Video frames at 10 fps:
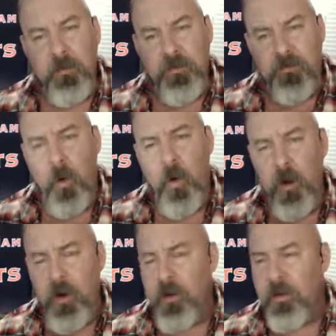
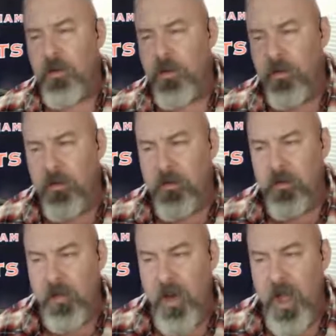before
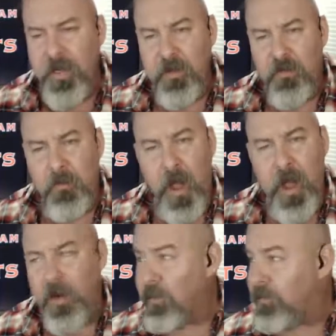tonight
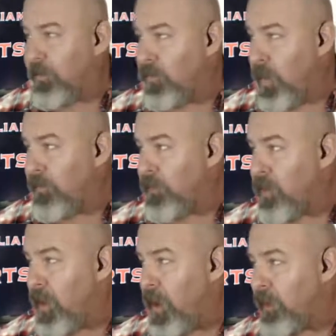expires at 12
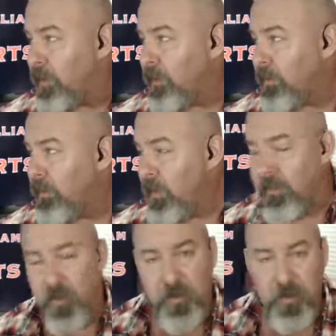o'clock, well,
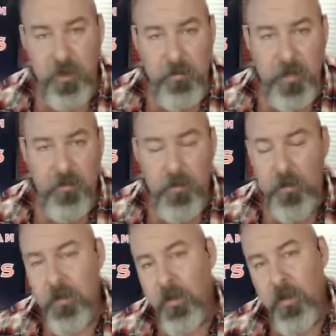it's only 30 minutes,
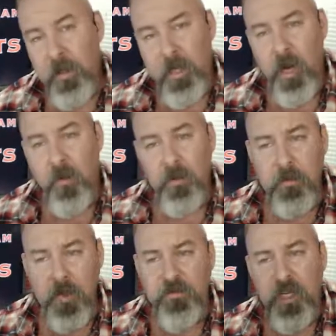but,
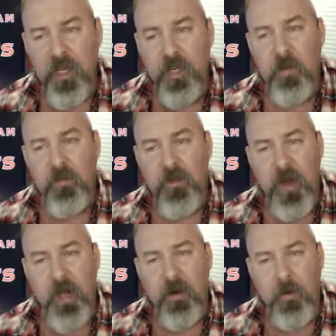if you can do this
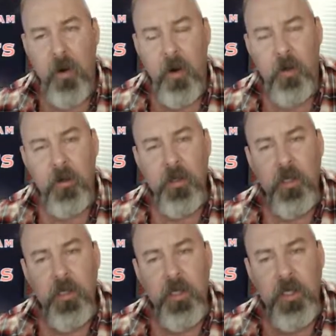tonight or tomorrow,
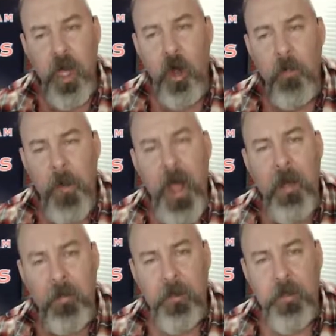go
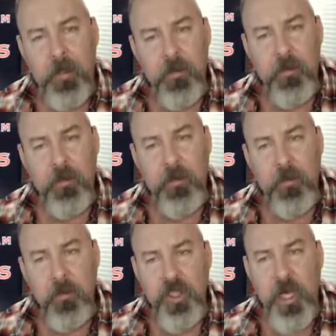buy a book.
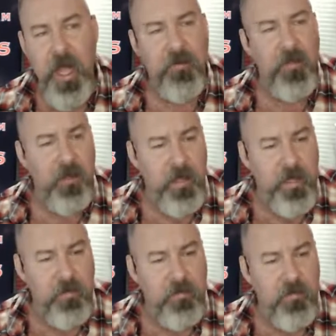We should have at
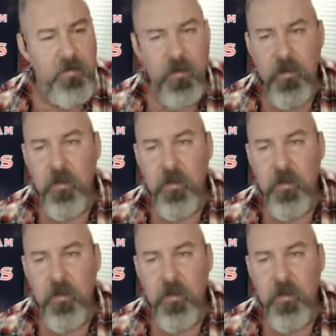least